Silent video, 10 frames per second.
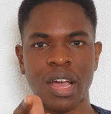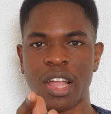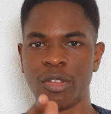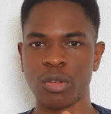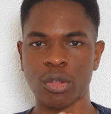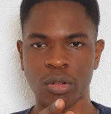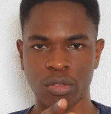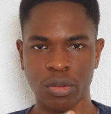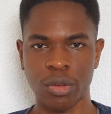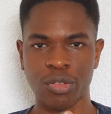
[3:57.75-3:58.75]
and
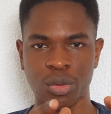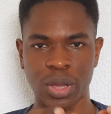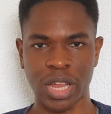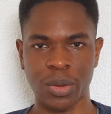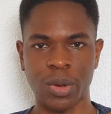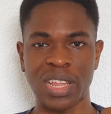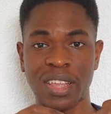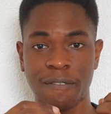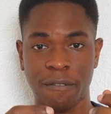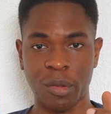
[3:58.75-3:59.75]
Newton's laws to calculate
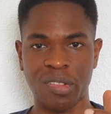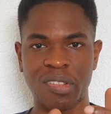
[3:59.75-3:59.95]
the forces